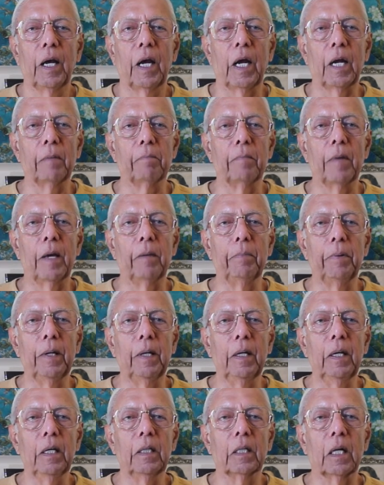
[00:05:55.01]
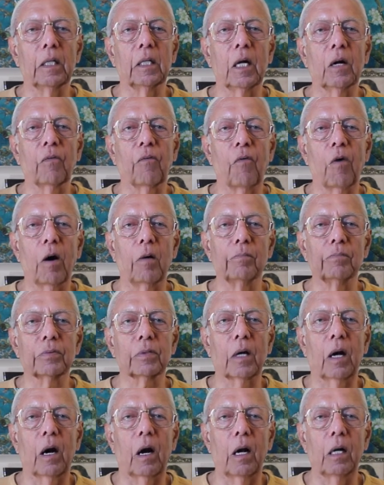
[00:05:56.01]
It may be in other forms
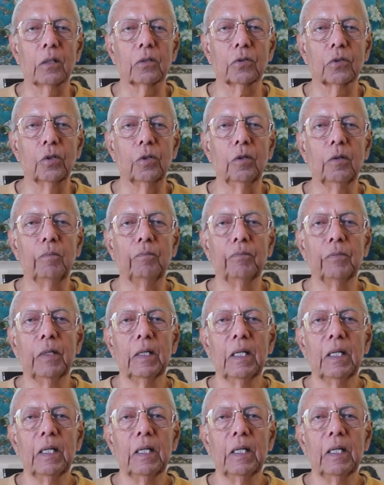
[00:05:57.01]
also,